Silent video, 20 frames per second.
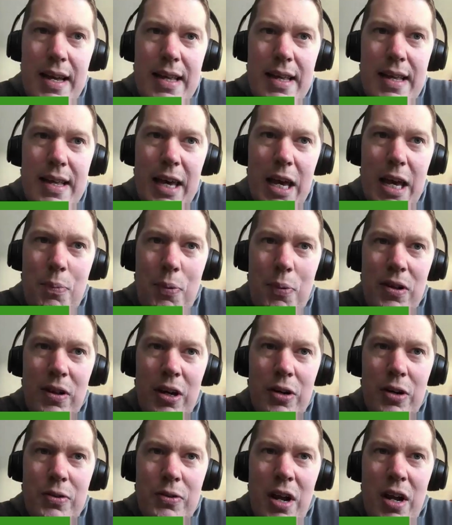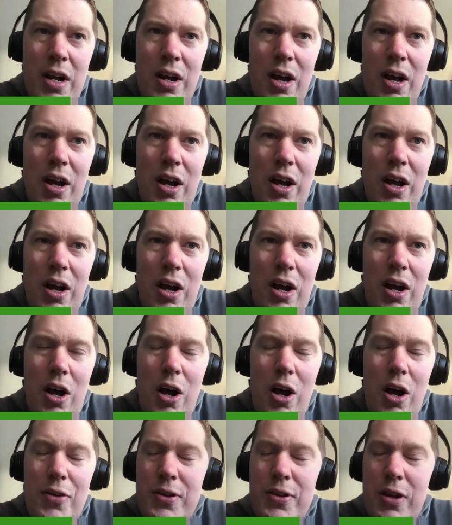they had the keeper on loan,
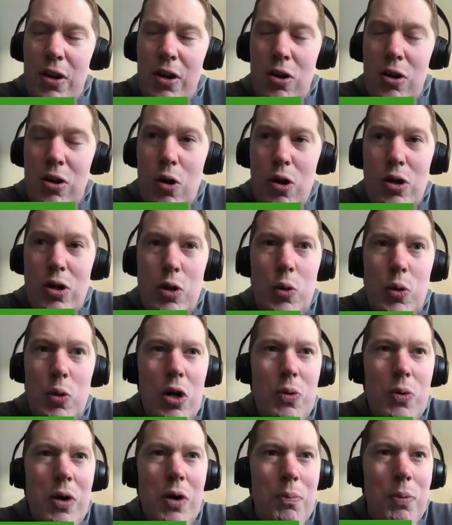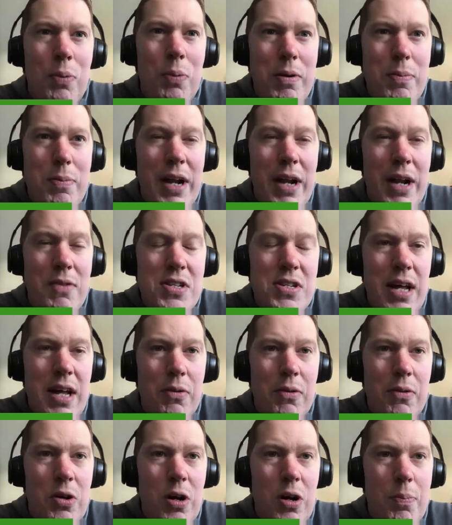Arthur Okonkwo. I'm
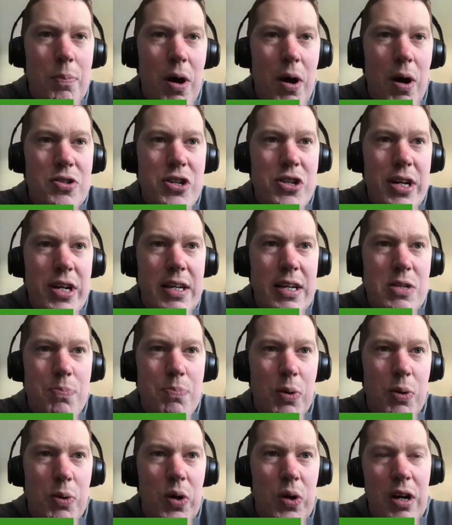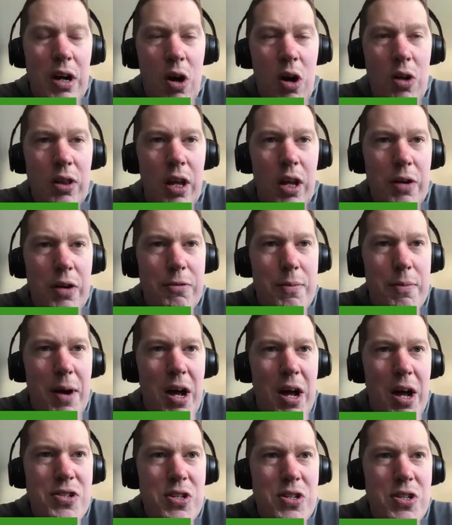probably pronouncing that wrong, apologies, but
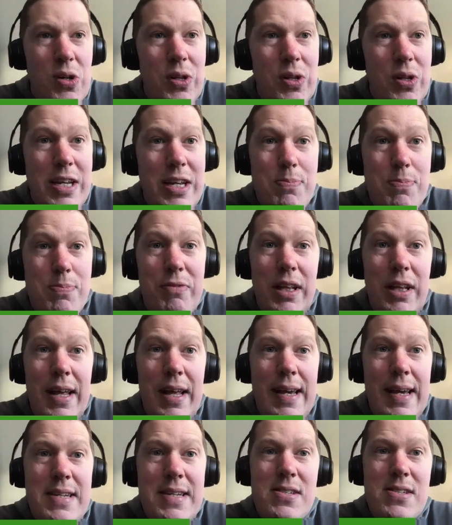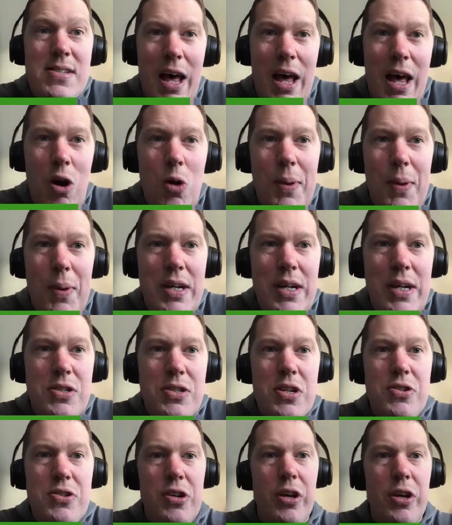on loan from Arsenal. He's been released. They're
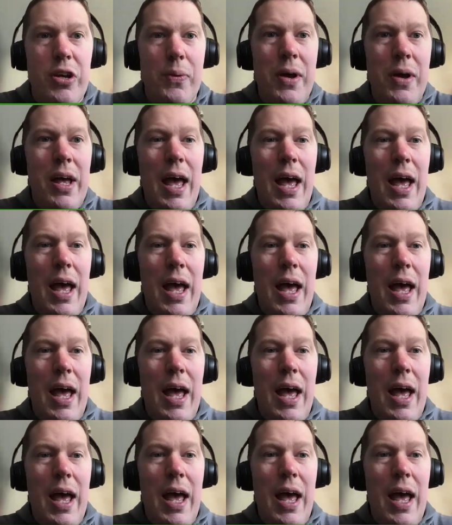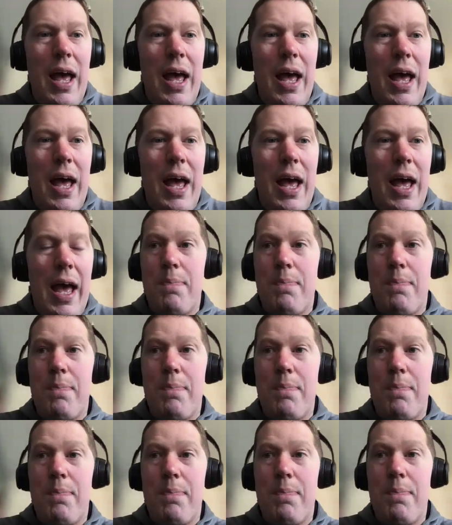hoping to do a
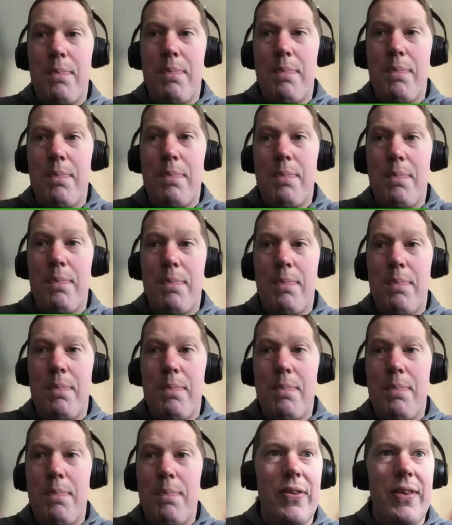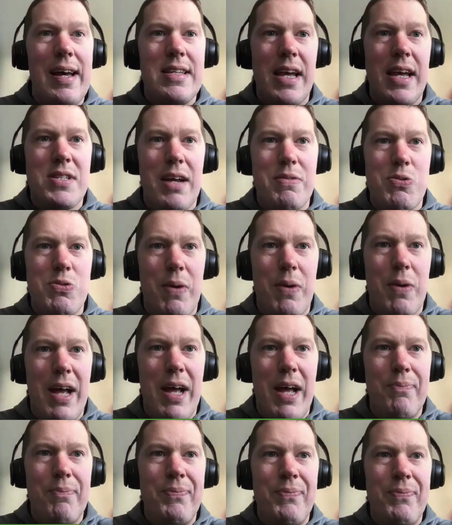permanent deal there at the same
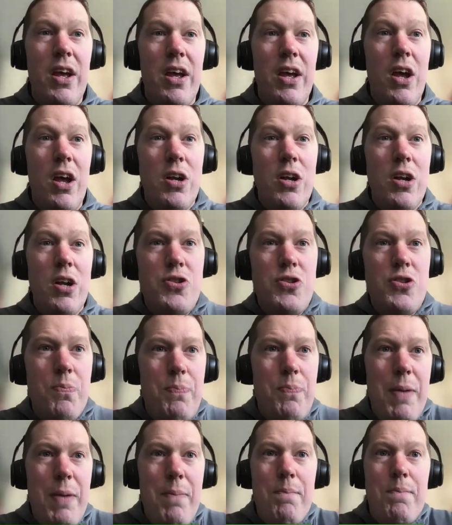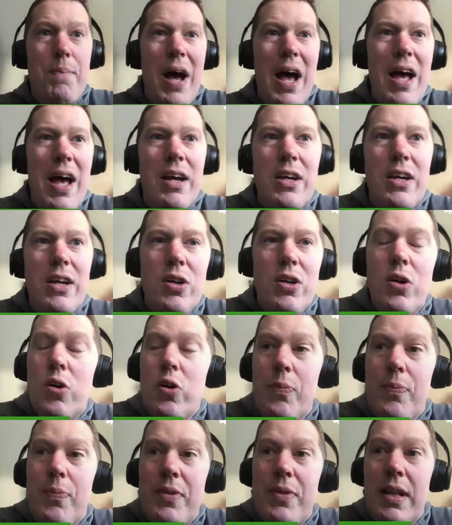time as well. Jumping
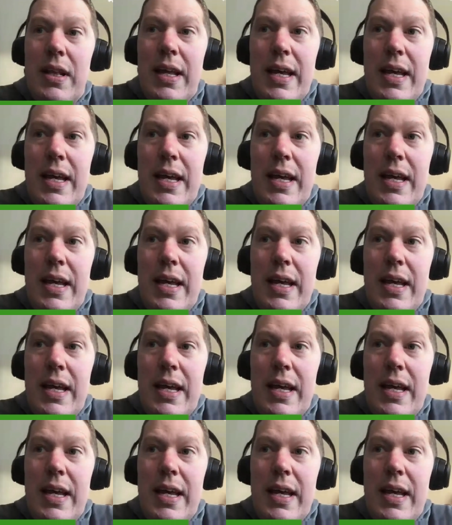back